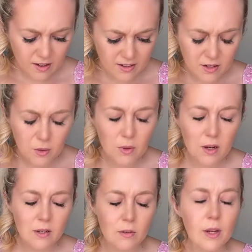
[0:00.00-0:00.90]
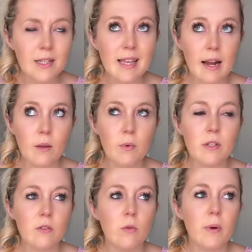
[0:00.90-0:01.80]
I don't know exactly what
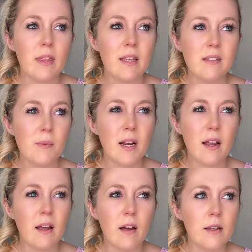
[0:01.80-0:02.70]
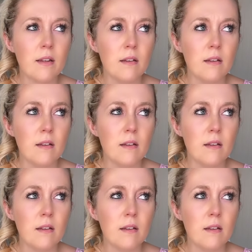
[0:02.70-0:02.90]
it's called, but I think something like I